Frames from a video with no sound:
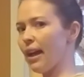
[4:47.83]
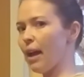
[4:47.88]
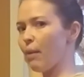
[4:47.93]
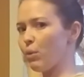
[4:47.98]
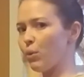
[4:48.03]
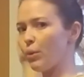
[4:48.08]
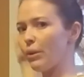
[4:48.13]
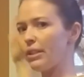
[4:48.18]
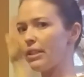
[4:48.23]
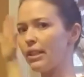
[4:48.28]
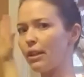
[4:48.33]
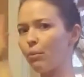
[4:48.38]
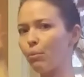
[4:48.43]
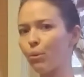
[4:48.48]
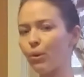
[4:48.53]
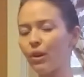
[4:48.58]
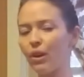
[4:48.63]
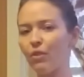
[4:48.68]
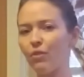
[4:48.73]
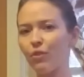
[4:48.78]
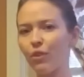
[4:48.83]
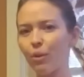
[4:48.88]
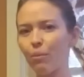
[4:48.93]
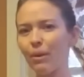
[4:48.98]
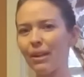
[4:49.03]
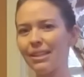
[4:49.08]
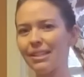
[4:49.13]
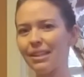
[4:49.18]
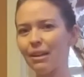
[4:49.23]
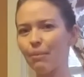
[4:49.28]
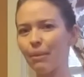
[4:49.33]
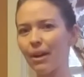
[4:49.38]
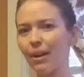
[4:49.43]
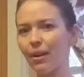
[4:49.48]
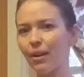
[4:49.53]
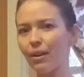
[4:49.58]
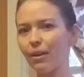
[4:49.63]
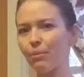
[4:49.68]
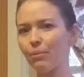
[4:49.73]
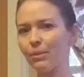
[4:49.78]
I'm twisting pretty far, but it's not my
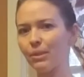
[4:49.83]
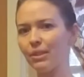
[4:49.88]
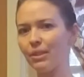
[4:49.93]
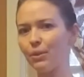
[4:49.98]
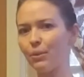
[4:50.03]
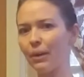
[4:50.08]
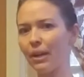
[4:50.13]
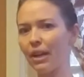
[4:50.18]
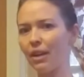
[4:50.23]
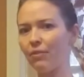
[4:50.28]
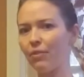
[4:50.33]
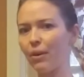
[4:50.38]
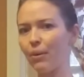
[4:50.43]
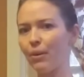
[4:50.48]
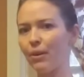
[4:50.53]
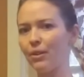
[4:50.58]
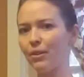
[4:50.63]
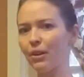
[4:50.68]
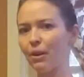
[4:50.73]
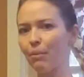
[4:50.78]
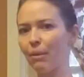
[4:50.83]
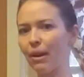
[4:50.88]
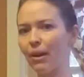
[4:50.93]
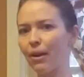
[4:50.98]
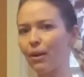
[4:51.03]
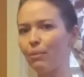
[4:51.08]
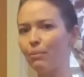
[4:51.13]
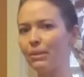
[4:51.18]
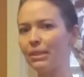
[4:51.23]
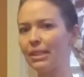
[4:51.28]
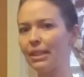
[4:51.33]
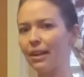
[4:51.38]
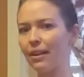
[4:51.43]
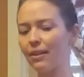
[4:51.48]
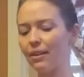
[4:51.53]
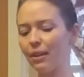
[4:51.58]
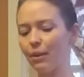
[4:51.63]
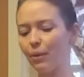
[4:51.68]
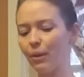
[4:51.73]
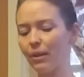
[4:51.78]
arms doing it. If I were to drop my arms
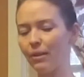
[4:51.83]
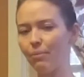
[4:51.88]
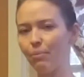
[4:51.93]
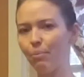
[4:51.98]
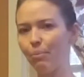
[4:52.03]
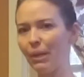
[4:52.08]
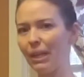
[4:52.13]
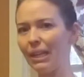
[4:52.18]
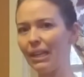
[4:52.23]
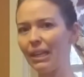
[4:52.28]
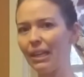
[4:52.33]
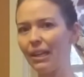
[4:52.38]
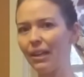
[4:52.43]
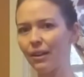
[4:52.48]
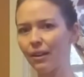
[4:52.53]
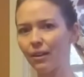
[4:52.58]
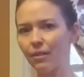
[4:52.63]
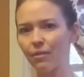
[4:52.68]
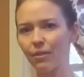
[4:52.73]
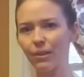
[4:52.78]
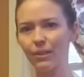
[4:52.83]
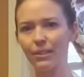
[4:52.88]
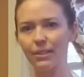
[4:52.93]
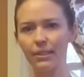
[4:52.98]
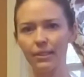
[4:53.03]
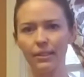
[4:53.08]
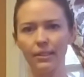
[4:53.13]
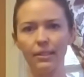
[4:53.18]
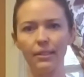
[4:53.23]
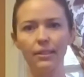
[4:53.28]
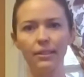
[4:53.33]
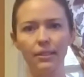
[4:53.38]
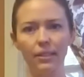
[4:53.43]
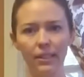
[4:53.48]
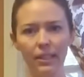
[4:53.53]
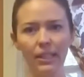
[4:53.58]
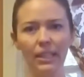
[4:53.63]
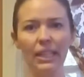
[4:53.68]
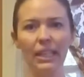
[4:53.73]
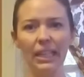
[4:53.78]
down, they would be here versus
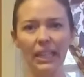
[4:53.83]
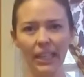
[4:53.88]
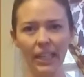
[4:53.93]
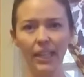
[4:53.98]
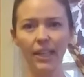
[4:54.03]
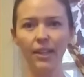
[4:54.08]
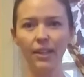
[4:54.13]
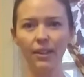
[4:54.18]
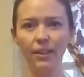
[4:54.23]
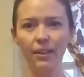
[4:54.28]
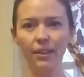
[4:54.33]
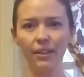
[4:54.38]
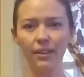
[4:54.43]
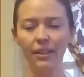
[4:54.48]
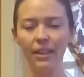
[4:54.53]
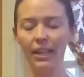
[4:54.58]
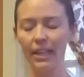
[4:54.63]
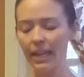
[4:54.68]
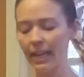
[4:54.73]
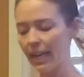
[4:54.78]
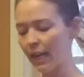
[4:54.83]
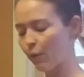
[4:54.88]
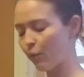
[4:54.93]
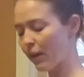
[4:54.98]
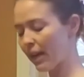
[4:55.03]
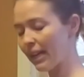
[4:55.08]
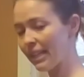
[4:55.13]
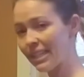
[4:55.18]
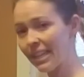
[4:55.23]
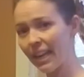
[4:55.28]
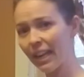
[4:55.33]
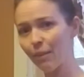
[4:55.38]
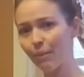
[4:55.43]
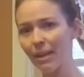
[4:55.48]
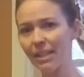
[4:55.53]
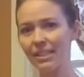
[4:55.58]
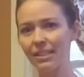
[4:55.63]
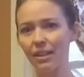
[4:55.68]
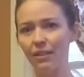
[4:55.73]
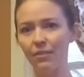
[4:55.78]
here. And when I take
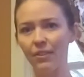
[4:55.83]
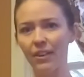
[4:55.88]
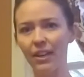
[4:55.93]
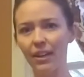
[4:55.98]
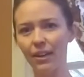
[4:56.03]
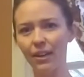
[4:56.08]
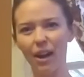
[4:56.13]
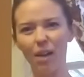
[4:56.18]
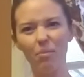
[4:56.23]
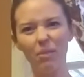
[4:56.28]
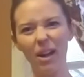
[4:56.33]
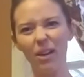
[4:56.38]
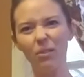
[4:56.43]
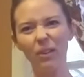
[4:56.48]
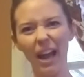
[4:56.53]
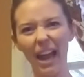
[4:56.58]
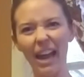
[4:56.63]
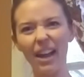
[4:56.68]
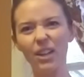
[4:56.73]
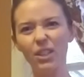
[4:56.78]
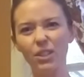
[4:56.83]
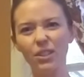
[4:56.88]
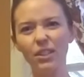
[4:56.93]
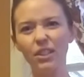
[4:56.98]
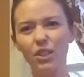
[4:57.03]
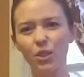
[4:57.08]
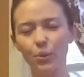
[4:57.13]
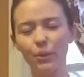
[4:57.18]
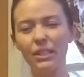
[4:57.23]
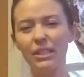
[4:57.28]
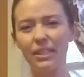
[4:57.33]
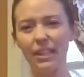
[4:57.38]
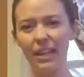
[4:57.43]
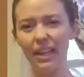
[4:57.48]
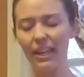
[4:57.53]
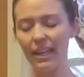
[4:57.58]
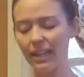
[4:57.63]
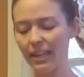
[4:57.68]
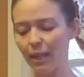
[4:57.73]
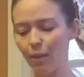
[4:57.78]
myself here, I'm not actually twisting
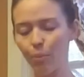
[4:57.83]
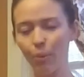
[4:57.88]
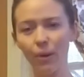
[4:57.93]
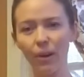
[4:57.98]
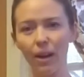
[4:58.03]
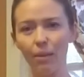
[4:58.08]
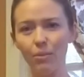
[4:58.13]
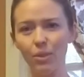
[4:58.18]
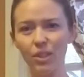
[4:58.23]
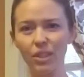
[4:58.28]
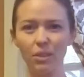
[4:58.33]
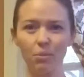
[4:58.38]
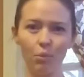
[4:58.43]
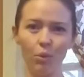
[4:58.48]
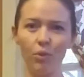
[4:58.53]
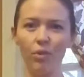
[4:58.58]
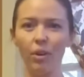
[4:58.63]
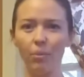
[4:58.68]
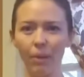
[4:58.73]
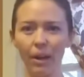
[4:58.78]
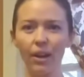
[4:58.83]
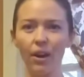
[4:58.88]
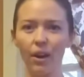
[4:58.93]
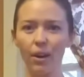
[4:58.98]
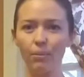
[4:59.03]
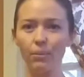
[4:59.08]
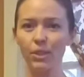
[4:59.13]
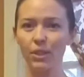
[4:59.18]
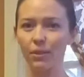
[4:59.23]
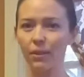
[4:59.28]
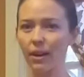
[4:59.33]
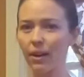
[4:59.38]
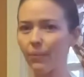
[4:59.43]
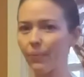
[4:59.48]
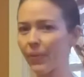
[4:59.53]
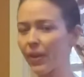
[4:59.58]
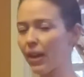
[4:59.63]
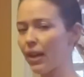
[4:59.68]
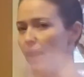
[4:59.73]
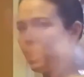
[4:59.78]
any deeper, I'm just moving my arms
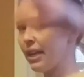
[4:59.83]
around.